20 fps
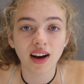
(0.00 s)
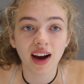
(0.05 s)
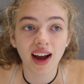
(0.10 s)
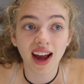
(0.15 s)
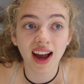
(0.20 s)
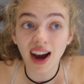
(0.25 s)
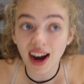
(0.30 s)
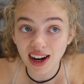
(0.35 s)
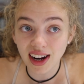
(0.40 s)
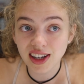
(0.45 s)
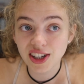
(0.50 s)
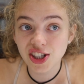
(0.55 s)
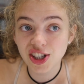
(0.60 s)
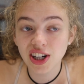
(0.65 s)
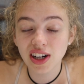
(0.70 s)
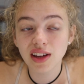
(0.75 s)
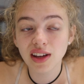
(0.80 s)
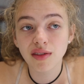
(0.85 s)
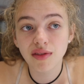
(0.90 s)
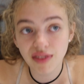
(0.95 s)
I
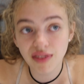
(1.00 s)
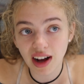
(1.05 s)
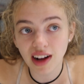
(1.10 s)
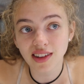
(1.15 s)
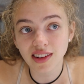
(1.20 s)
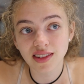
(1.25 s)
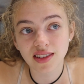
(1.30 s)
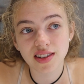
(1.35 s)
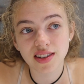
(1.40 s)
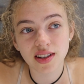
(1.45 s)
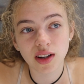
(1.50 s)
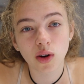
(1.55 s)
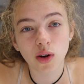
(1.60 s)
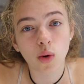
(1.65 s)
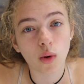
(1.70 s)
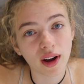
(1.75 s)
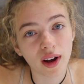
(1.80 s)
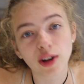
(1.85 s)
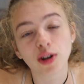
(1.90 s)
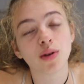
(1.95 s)
actually felt
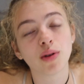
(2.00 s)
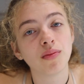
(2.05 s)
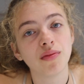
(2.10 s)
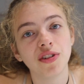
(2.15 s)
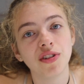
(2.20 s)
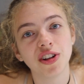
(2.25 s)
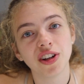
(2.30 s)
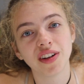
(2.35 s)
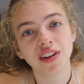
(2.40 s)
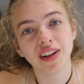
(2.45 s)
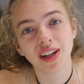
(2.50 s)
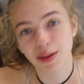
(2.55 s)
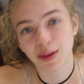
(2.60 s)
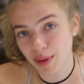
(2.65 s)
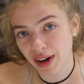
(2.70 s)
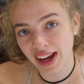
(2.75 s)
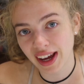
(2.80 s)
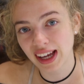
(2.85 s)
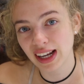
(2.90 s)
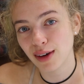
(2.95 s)
quite confident in
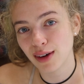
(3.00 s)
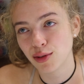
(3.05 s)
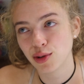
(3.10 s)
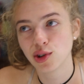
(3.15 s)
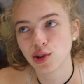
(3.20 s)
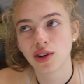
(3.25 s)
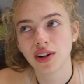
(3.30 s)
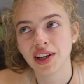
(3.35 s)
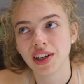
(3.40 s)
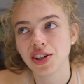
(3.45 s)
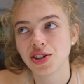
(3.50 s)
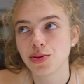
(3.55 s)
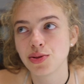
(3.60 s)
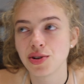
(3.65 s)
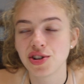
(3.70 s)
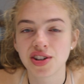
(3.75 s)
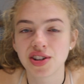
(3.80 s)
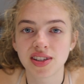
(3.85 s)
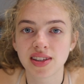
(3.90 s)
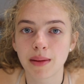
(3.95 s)
my A-level knowledge,
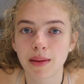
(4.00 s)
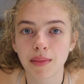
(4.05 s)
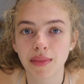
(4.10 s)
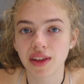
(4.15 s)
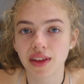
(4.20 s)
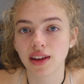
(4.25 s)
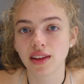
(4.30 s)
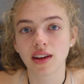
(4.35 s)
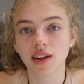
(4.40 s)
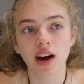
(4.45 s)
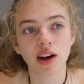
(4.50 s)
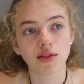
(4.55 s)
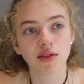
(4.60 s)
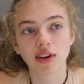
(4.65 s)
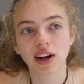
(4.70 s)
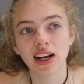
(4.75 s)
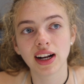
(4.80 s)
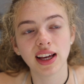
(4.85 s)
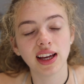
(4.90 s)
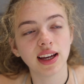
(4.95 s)
which is something that I
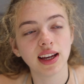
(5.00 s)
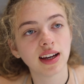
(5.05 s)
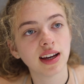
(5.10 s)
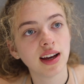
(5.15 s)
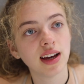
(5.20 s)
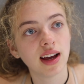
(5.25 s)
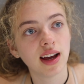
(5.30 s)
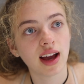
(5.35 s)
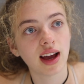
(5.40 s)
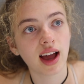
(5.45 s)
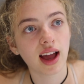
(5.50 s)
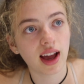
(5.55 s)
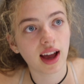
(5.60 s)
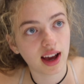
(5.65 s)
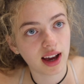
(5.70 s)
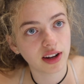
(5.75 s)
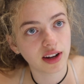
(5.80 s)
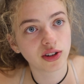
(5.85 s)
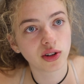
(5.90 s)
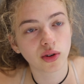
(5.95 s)
really
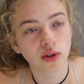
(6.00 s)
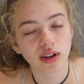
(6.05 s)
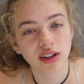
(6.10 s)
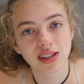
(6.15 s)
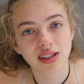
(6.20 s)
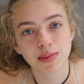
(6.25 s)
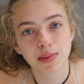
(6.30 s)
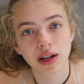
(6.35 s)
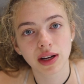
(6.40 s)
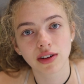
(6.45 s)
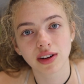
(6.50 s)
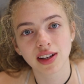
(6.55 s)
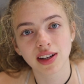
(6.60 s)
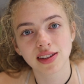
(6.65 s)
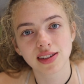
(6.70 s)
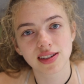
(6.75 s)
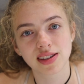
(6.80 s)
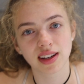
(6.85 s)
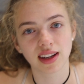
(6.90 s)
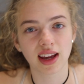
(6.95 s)
had not
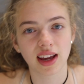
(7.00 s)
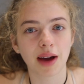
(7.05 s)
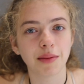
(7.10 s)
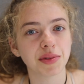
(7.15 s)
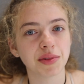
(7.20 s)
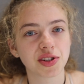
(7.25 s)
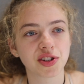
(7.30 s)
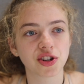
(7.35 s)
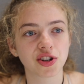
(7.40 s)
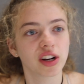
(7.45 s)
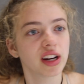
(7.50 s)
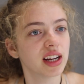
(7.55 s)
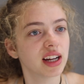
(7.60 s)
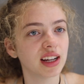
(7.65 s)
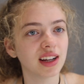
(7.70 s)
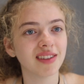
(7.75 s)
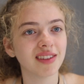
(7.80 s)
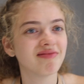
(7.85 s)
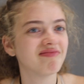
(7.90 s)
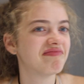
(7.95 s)
experienced in
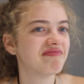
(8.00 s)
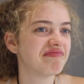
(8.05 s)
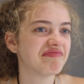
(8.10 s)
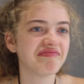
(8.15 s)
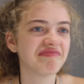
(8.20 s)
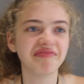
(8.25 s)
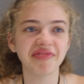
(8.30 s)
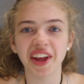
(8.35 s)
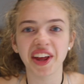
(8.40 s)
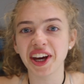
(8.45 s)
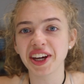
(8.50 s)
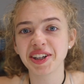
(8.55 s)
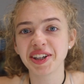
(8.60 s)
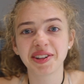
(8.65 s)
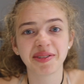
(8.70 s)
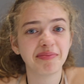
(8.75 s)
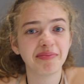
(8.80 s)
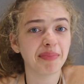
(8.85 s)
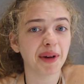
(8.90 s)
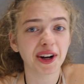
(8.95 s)
chemistry,
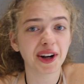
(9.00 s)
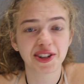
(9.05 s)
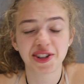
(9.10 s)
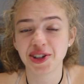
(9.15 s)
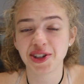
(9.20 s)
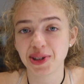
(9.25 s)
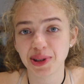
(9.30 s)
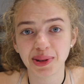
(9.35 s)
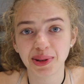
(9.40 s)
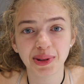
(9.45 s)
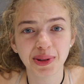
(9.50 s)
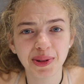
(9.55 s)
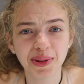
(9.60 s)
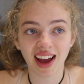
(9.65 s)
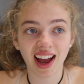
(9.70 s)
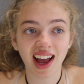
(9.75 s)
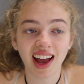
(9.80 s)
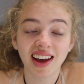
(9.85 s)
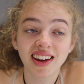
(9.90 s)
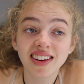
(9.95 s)
like, much at all.
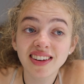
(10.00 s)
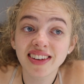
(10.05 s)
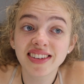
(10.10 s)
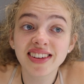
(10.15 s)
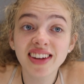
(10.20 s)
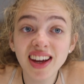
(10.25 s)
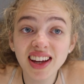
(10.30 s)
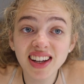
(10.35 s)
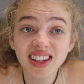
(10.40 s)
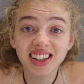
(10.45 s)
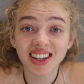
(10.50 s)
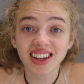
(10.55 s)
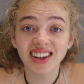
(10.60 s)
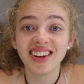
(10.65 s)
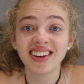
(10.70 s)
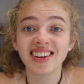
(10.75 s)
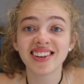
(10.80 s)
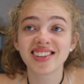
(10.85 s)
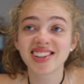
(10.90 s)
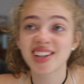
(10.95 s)
And I did
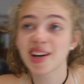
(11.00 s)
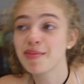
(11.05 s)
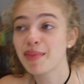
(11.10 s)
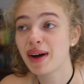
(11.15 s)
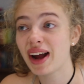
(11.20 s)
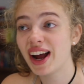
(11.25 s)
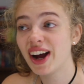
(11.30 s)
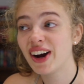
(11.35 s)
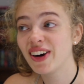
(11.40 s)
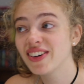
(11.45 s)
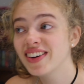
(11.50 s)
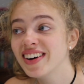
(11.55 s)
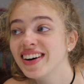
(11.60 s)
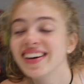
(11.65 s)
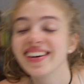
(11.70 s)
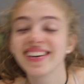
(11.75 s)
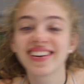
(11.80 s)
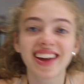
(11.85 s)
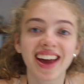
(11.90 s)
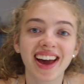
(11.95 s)
somehow
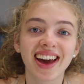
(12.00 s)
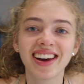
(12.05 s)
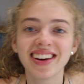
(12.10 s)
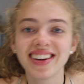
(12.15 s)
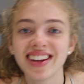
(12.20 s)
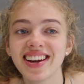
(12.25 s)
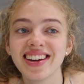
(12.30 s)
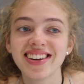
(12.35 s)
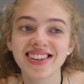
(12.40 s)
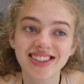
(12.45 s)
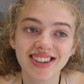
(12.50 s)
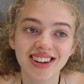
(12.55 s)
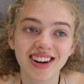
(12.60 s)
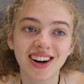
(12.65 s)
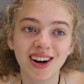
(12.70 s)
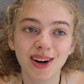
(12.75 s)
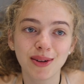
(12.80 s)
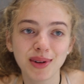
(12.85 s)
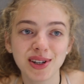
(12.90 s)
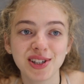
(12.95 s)
get an A
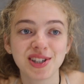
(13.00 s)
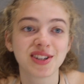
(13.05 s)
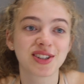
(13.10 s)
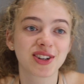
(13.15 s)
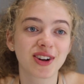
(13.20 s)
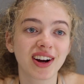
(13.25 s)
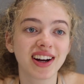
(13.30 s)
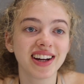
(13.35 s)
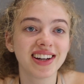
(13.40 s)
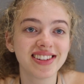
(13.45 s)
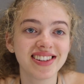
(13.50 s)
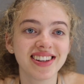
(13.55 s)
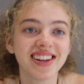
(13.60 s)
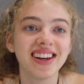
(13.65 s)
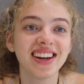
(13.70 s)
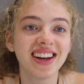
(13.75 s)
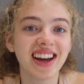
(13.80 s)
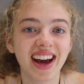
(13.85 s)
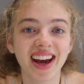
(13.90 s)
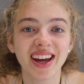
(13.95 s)
star, which is
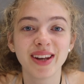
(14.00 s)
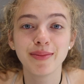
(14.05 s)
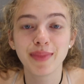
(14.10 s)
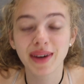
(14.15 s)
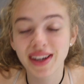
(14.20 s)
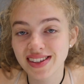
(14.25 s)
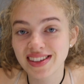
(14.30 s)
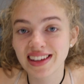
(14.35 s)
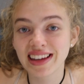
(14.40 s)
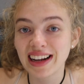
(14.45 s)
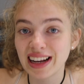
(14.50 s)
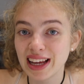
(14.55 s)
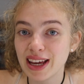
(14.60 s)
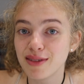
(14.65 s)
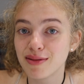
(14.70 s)
crazy, and basically